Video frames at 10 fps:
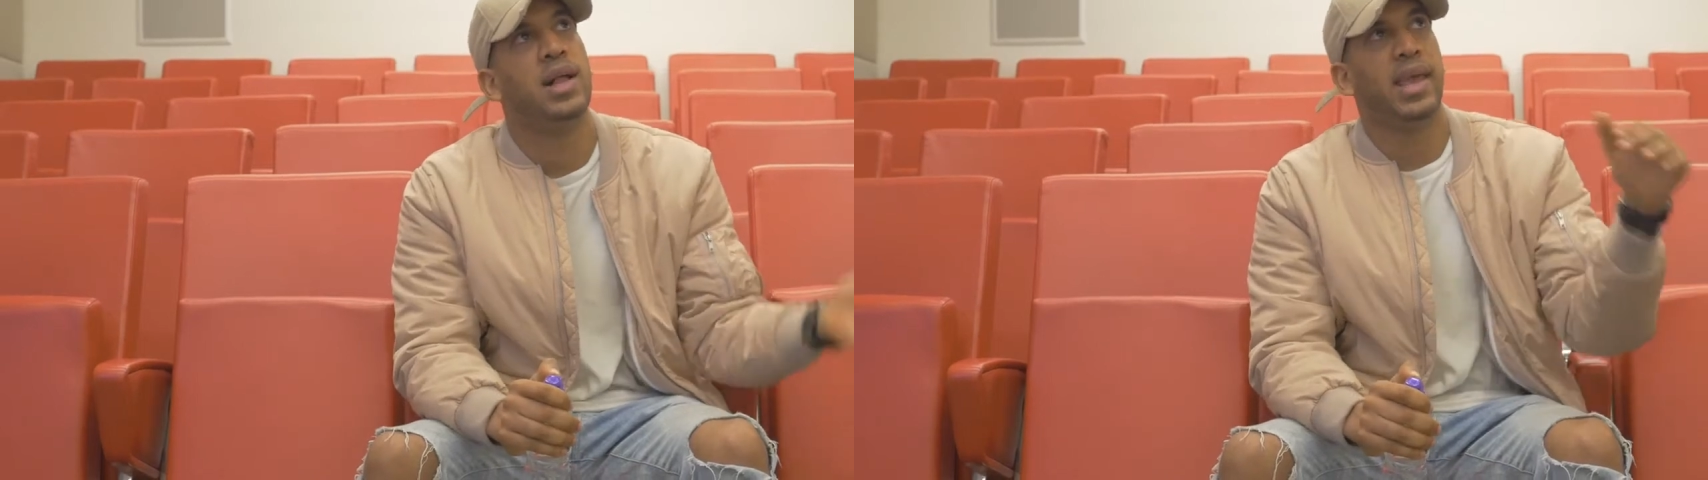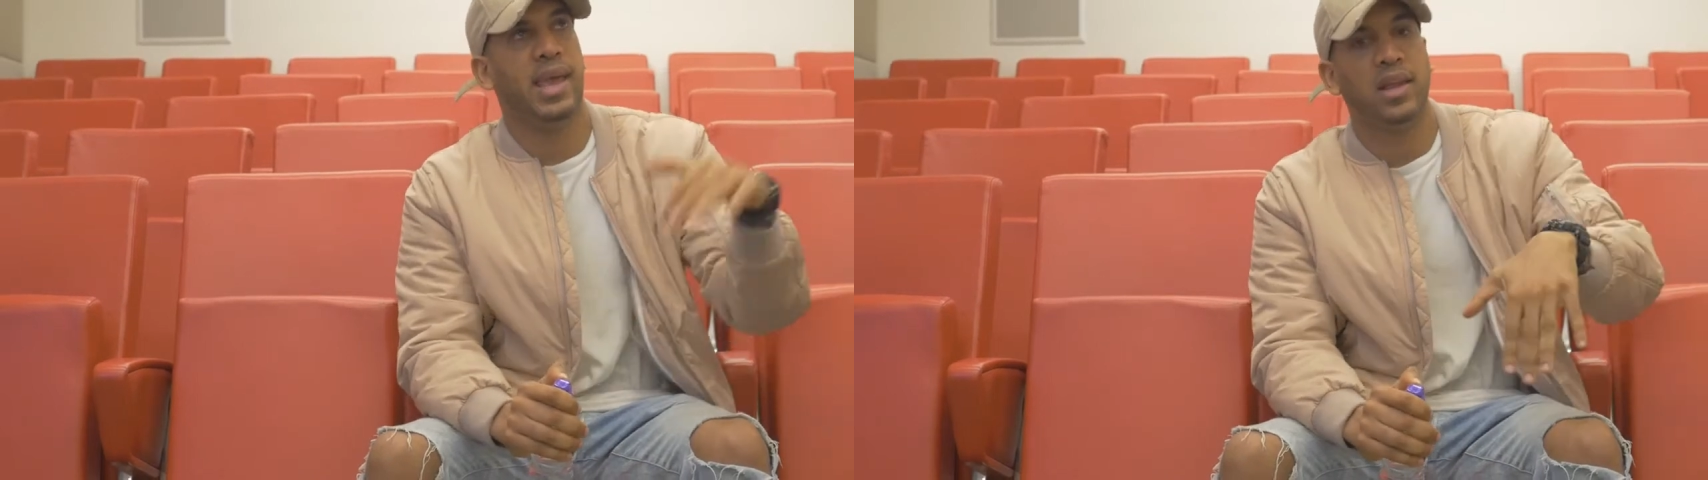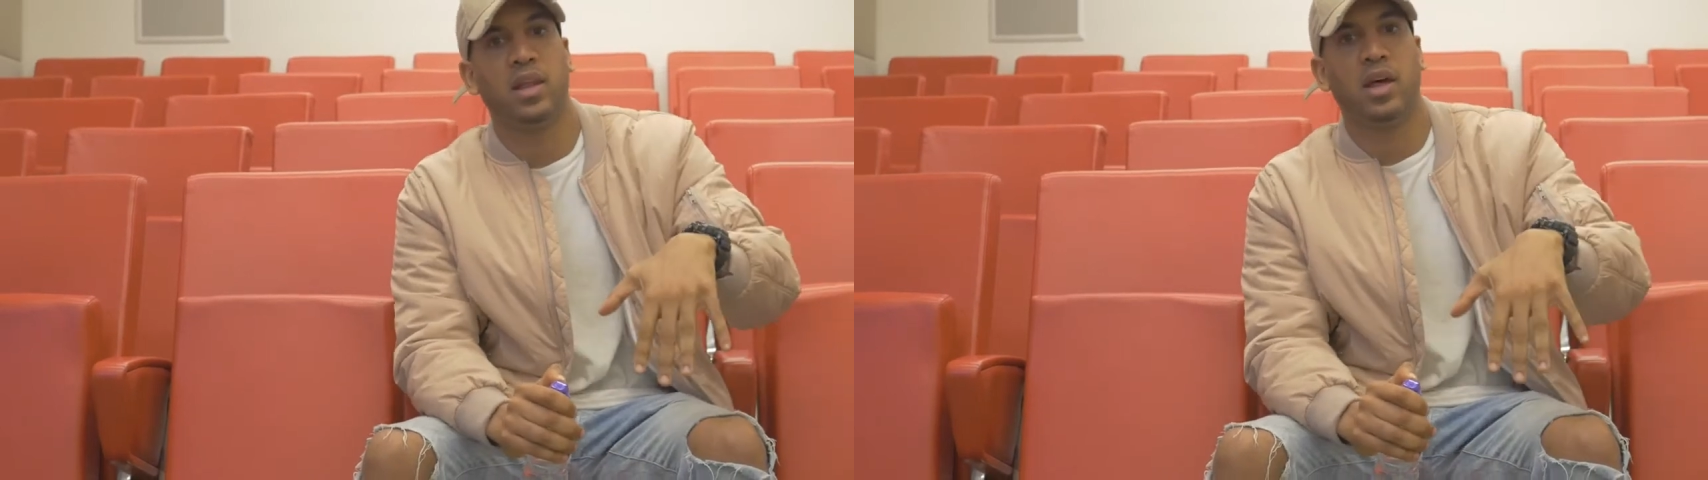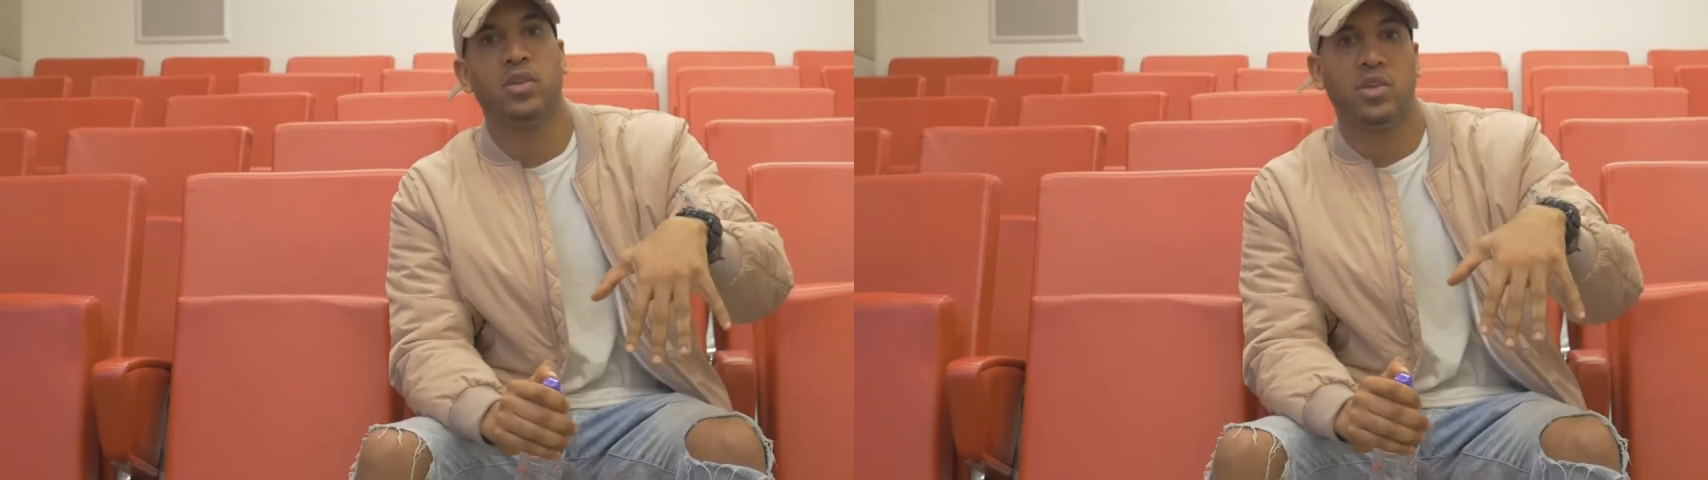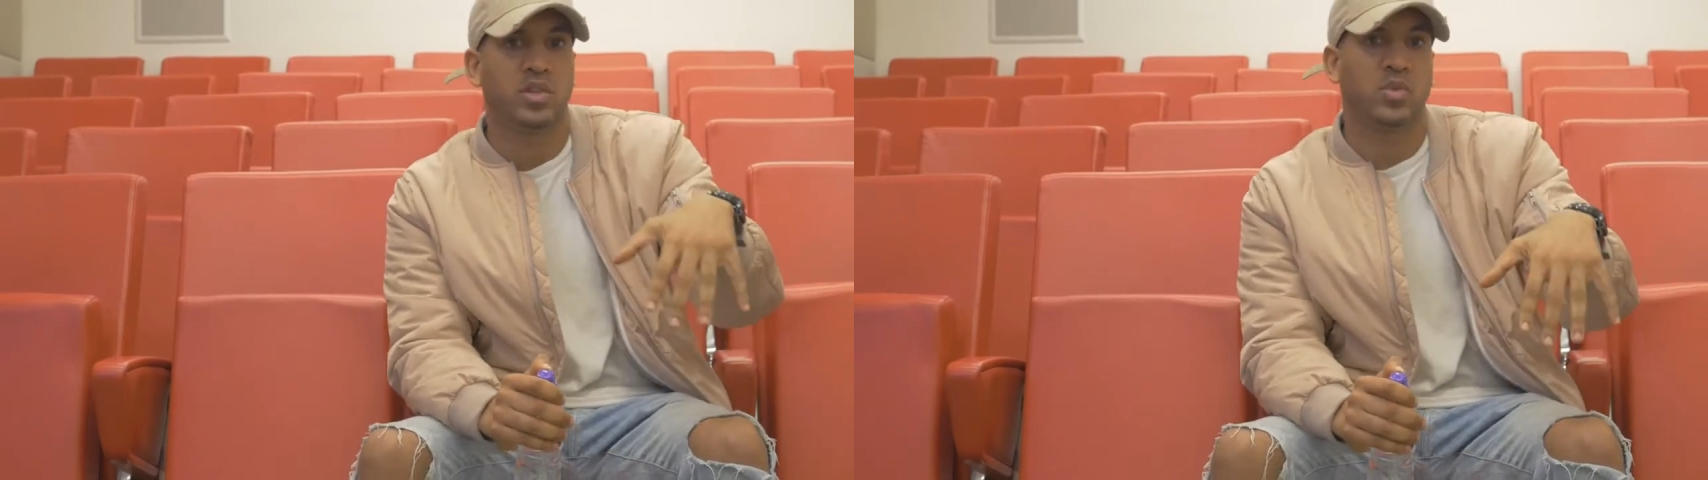in
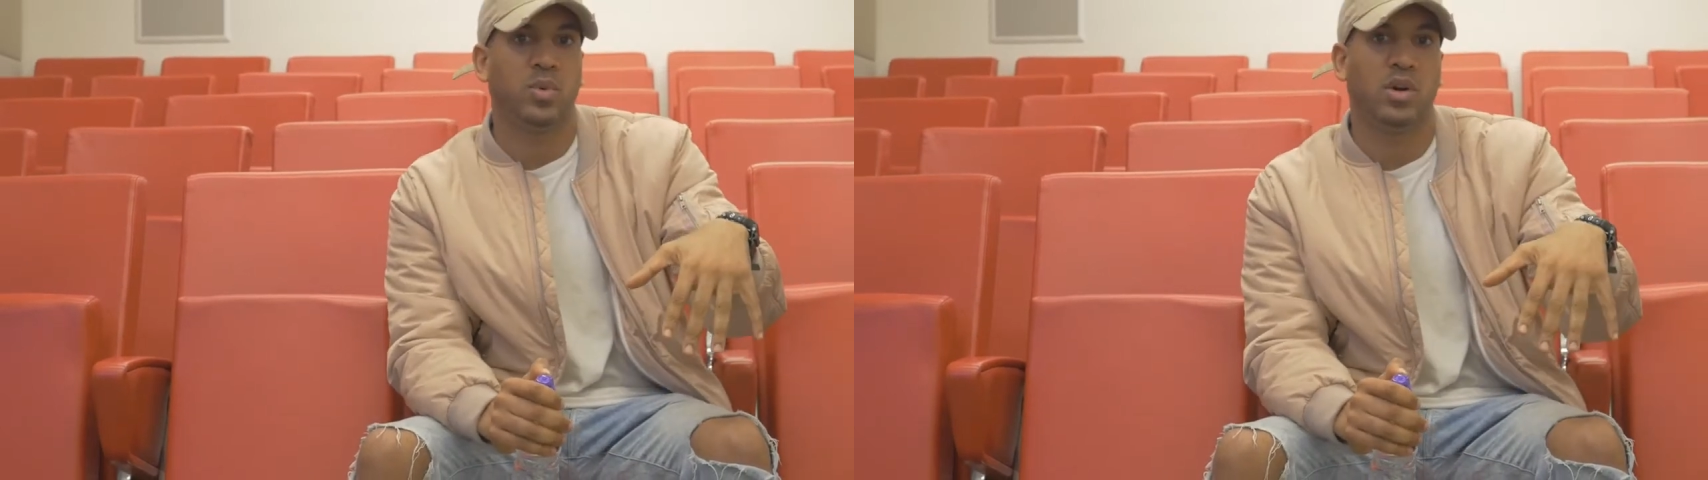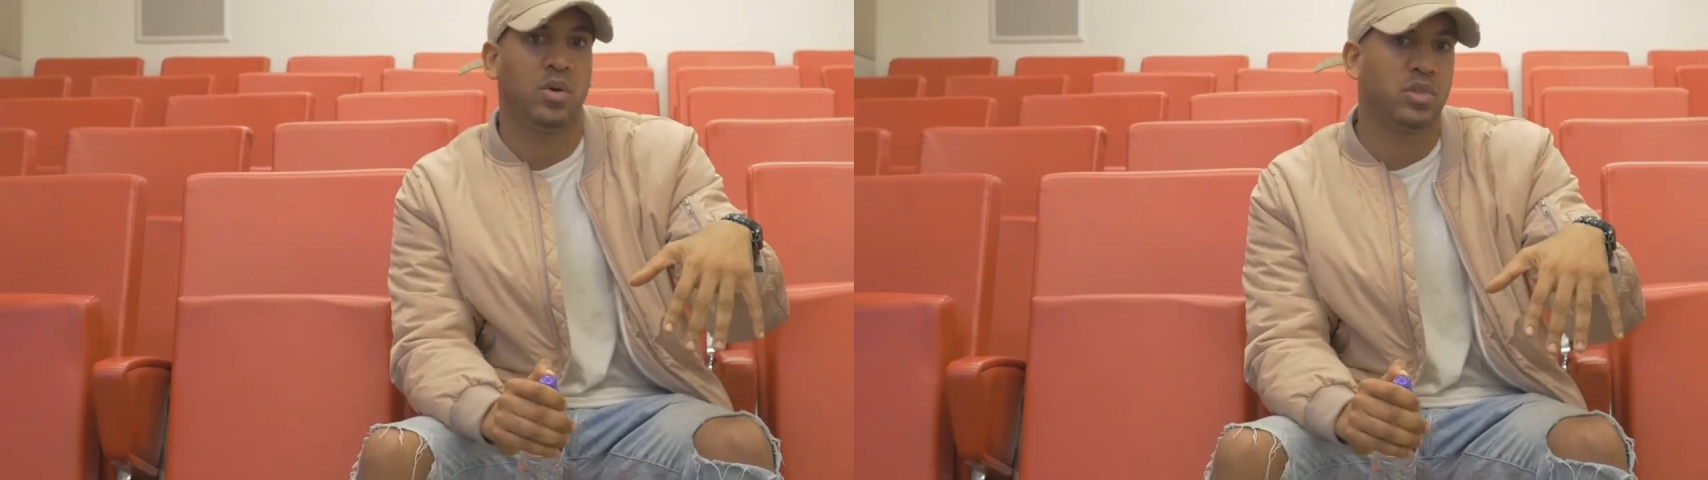London as well,